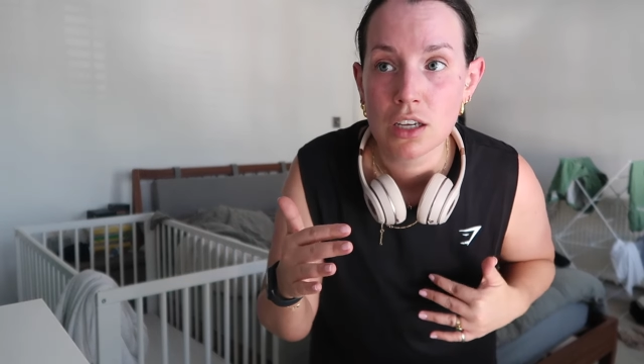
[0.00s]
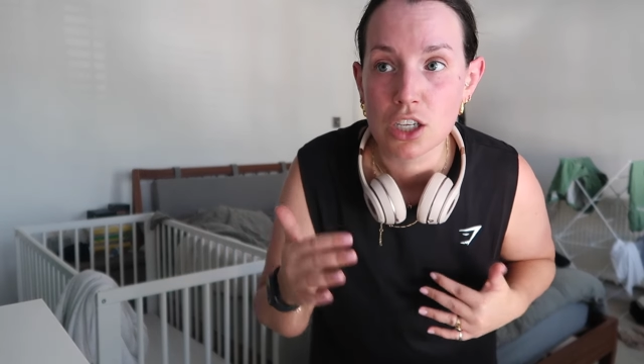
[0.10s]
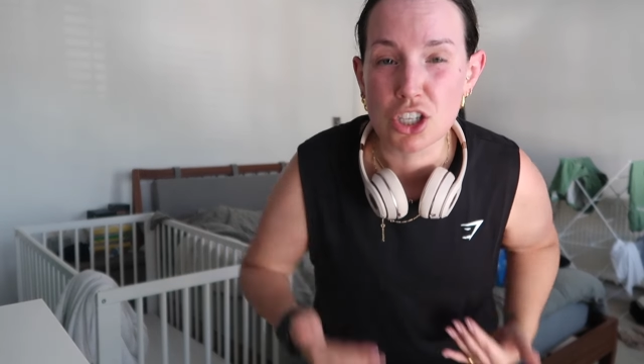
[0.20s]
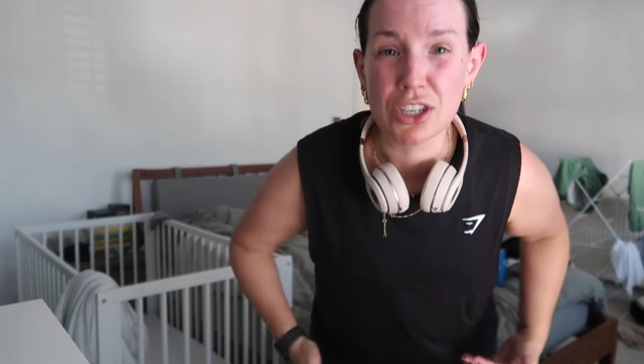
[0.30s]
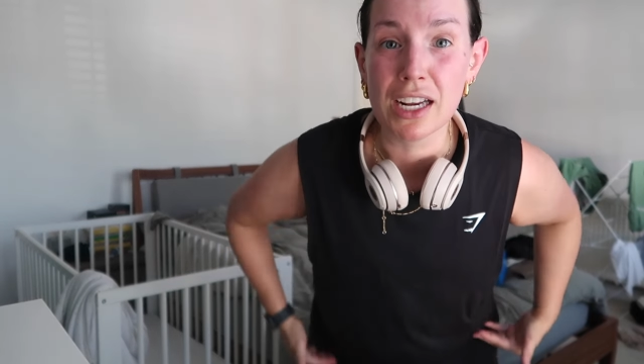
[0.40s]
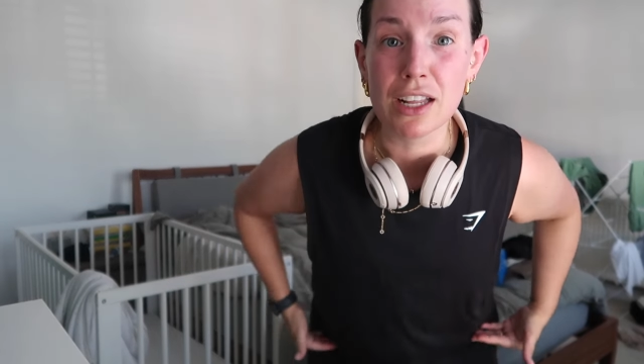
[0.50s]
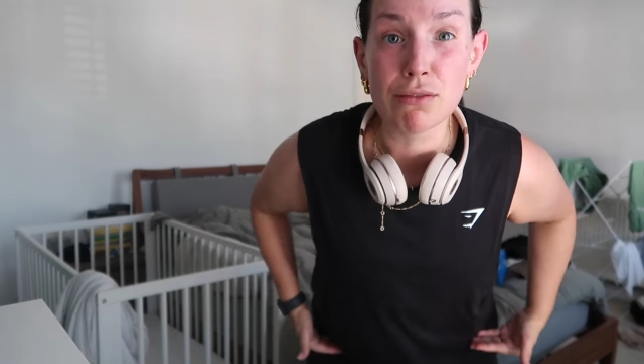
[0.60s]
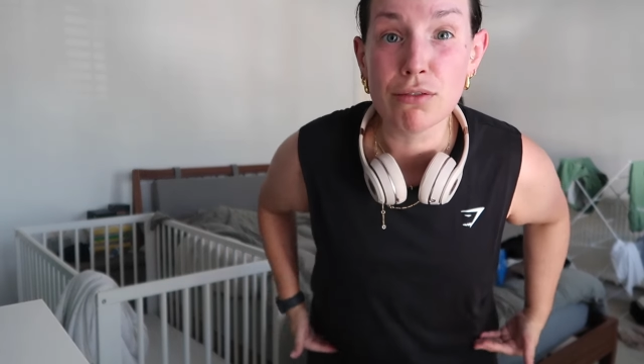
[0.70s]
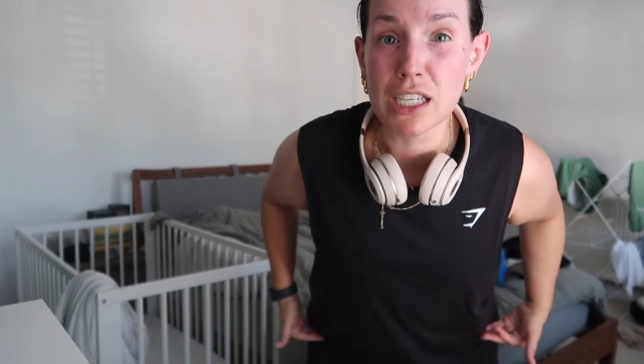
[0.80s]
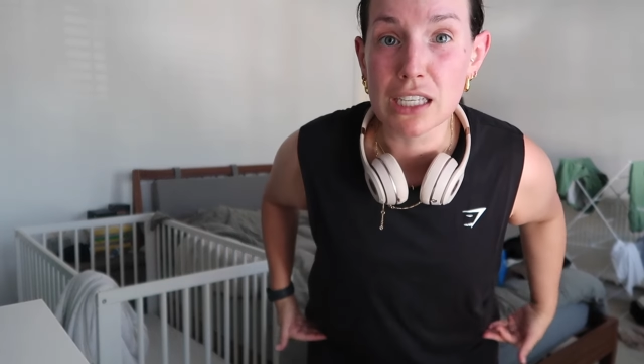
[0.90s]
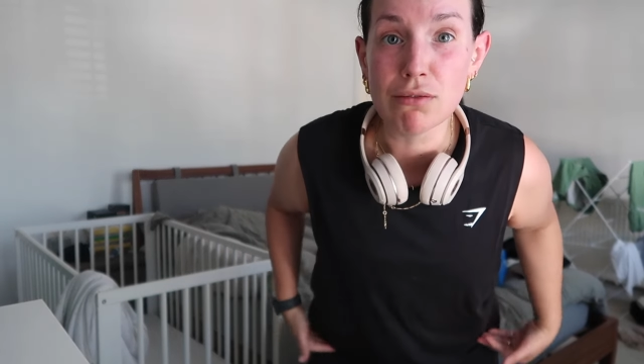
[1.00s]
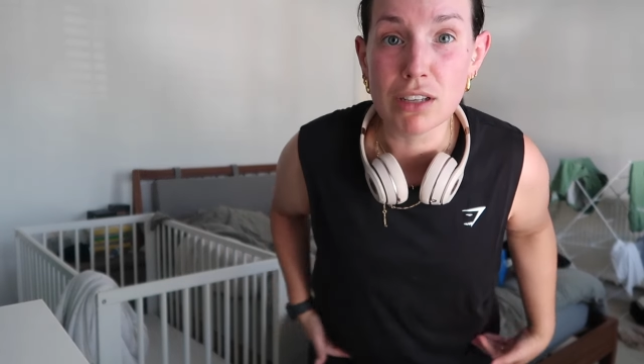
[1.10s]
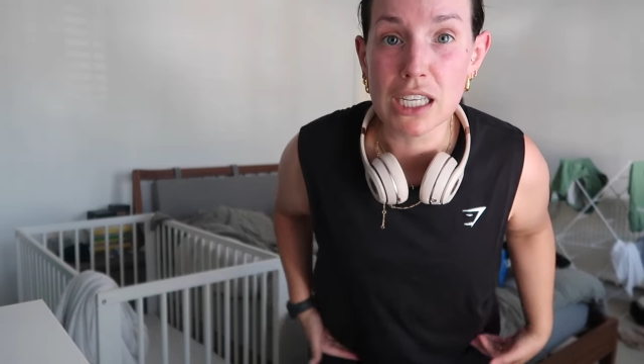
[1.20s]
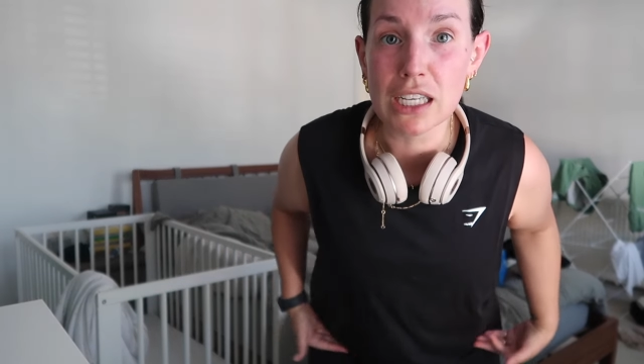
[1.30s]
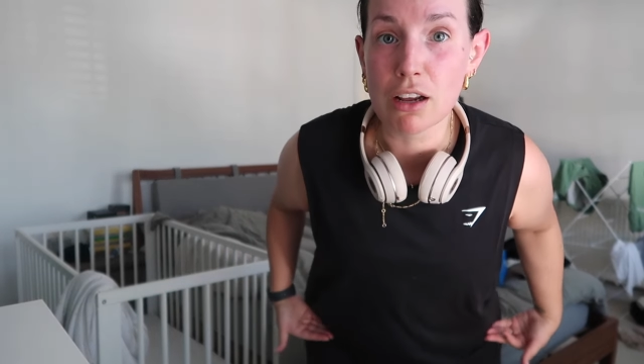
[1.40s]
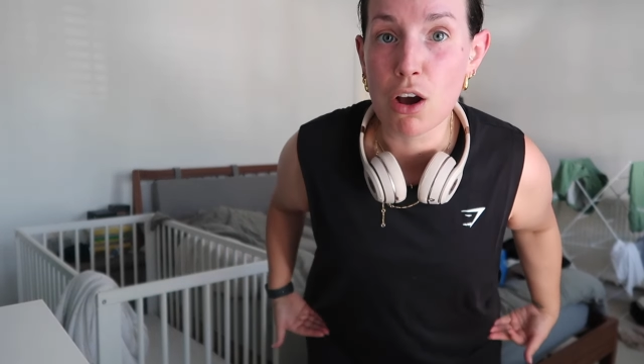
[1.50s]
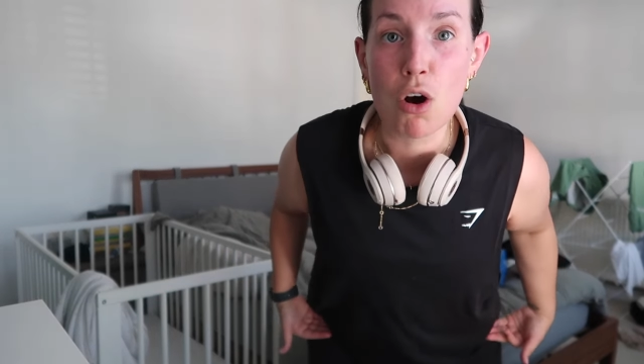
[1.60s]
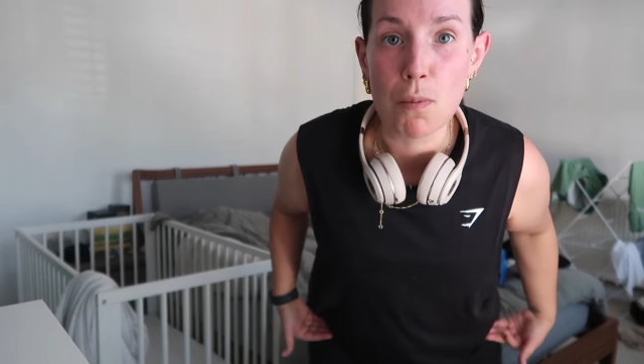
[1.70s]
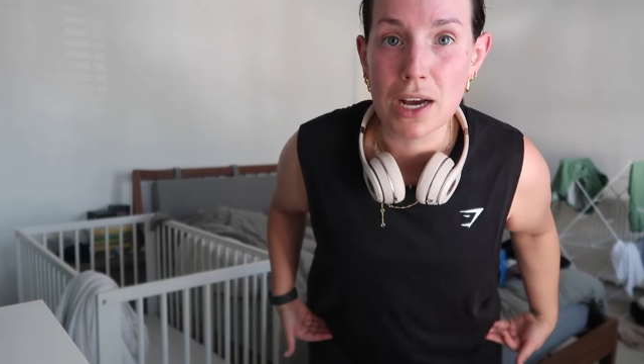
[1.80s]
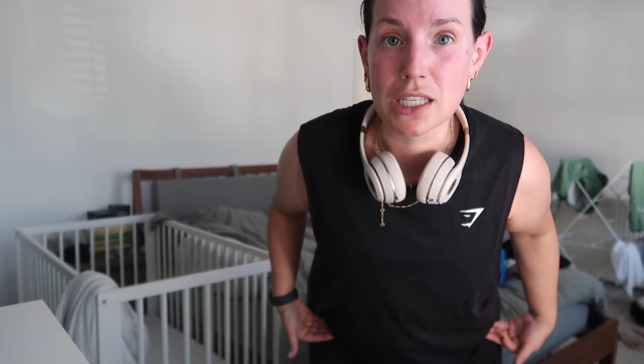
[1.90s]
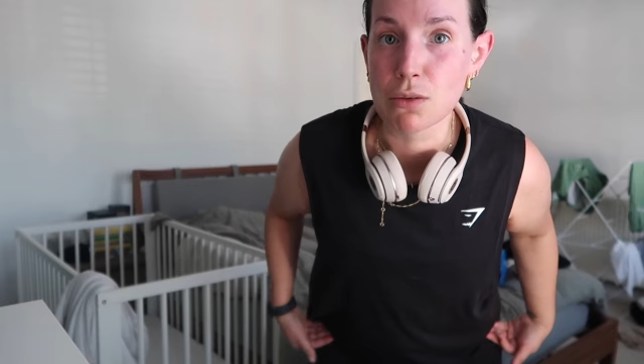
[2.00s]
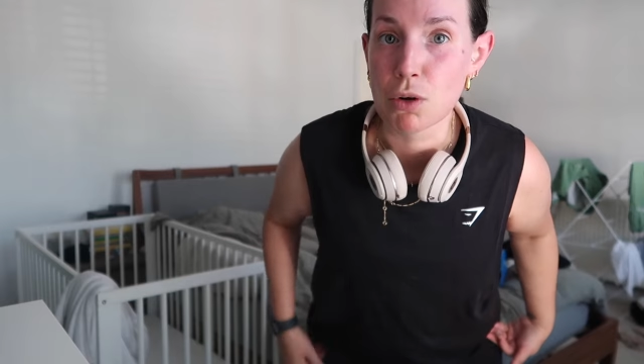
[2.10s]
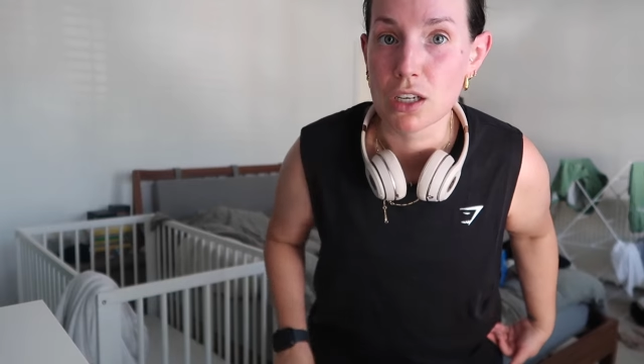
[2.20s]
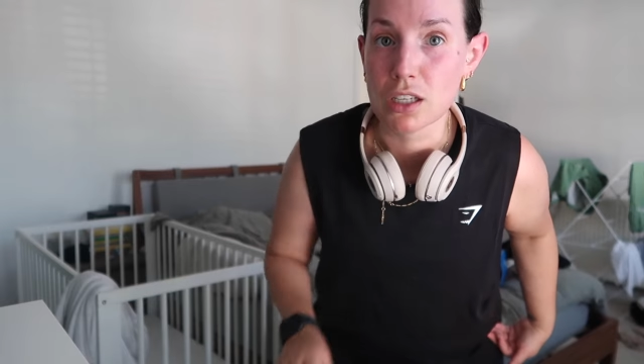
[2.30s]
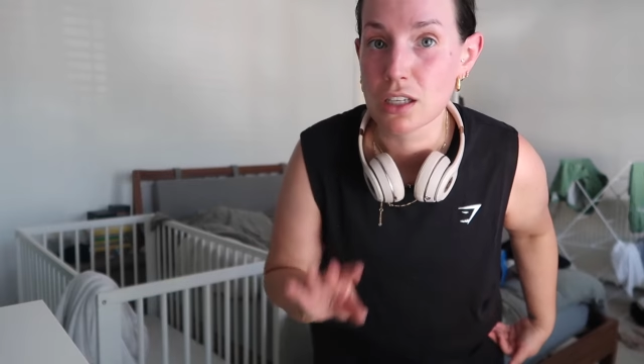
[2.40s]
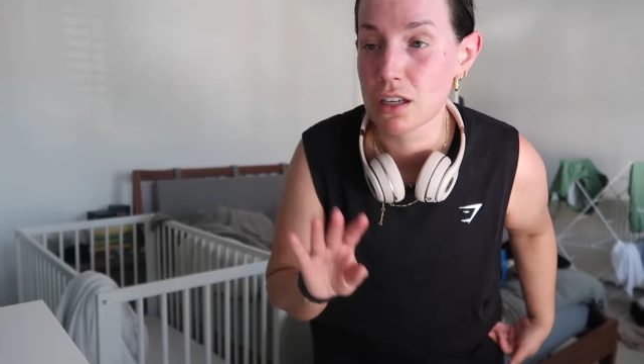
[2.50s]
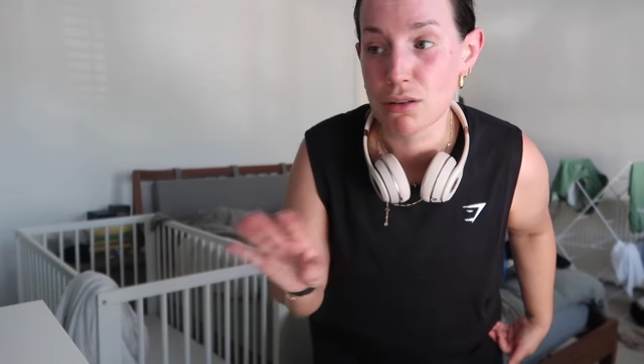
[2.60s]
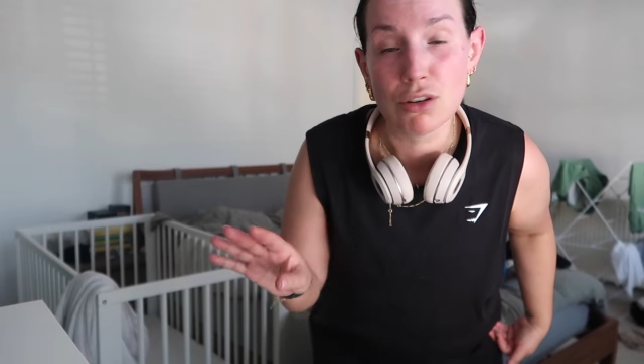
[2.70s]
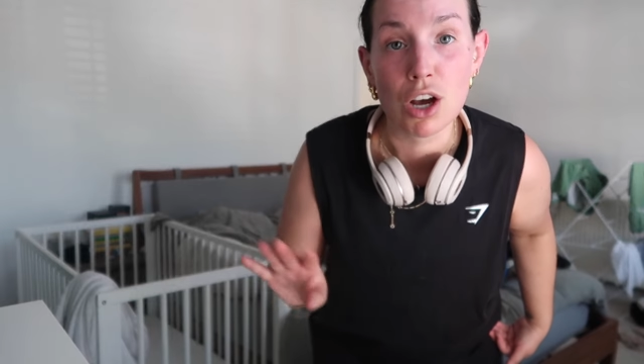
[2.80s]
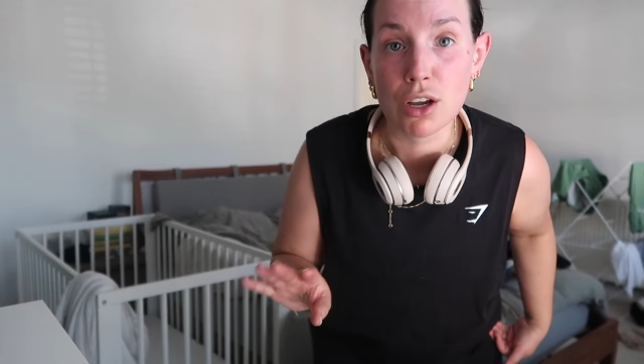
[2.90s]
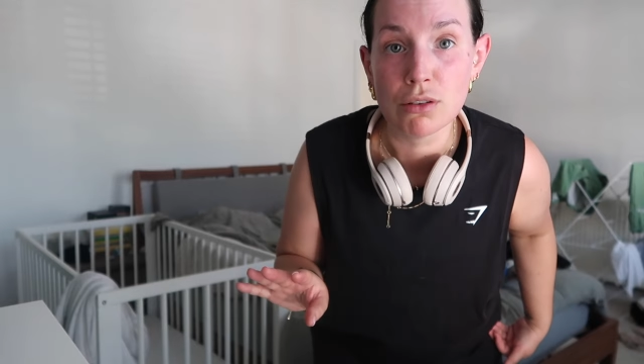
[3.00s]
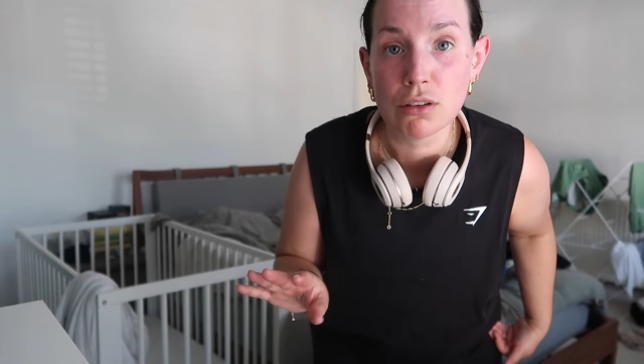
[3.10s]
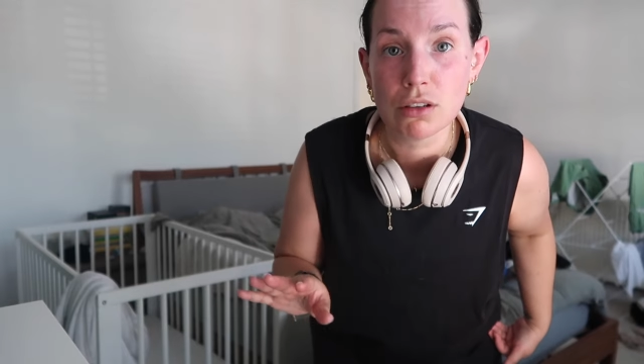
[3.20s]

Because you can get the really, really like hot pants ones. No.